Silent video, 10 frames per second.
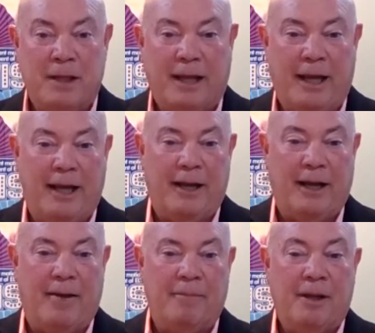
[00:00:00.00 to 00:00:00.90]
And
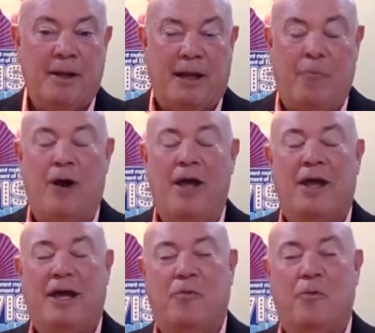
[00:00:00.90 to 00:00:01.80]
uh, it was
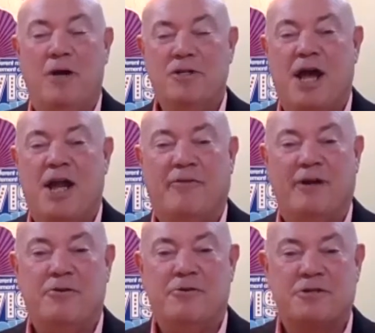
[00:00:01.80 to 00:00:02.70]
it was kind of
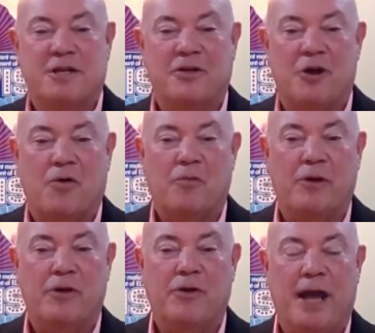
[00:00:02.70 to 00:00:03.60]
interesting though
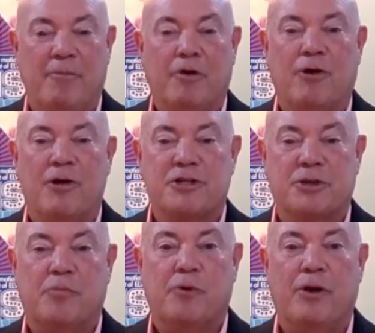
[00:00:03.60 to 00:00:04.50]
when you came across
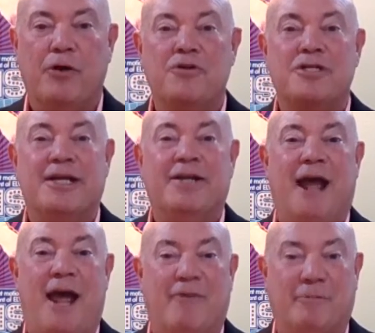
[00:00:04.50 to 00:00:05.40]
someone who didn't
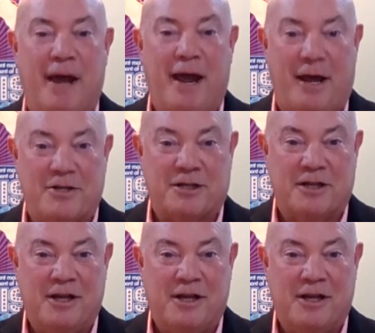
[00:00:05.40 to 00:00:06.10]
have a mask